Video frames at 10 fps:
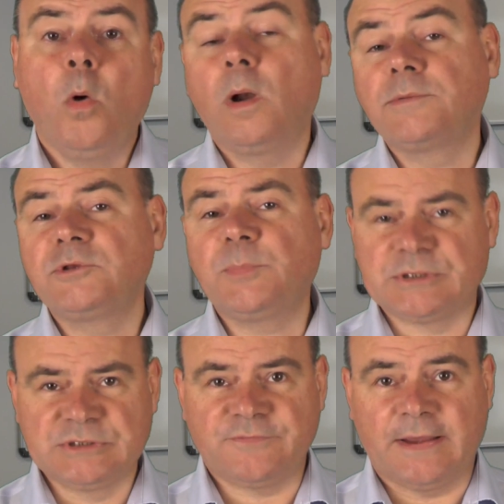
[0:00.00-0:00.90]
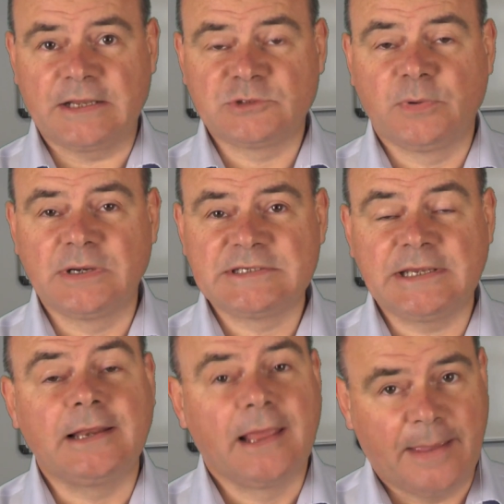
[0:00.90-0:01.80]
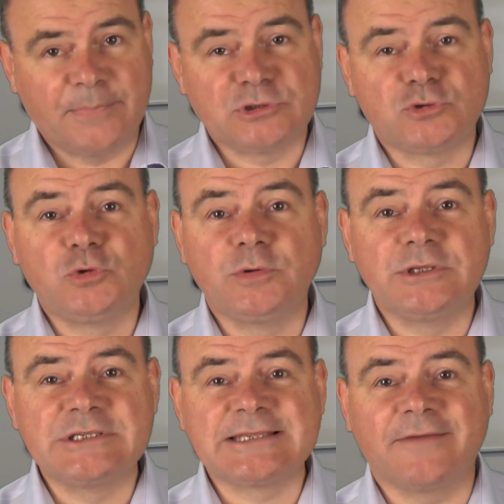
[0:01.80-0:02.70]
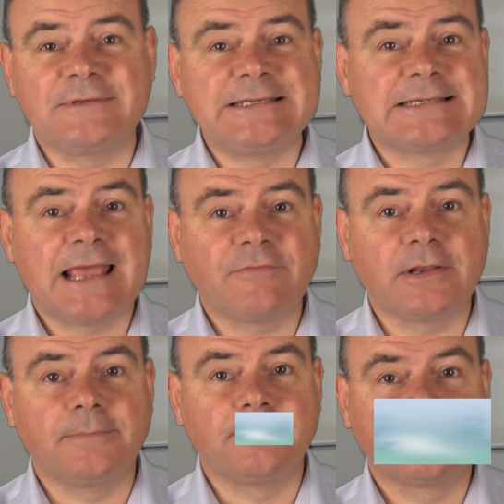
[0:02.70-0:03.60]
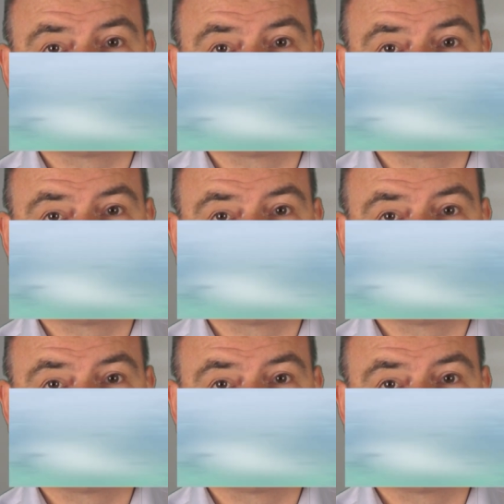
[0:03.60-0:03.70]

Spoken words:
Welcome to the Business Finance Bulletin, episode 277.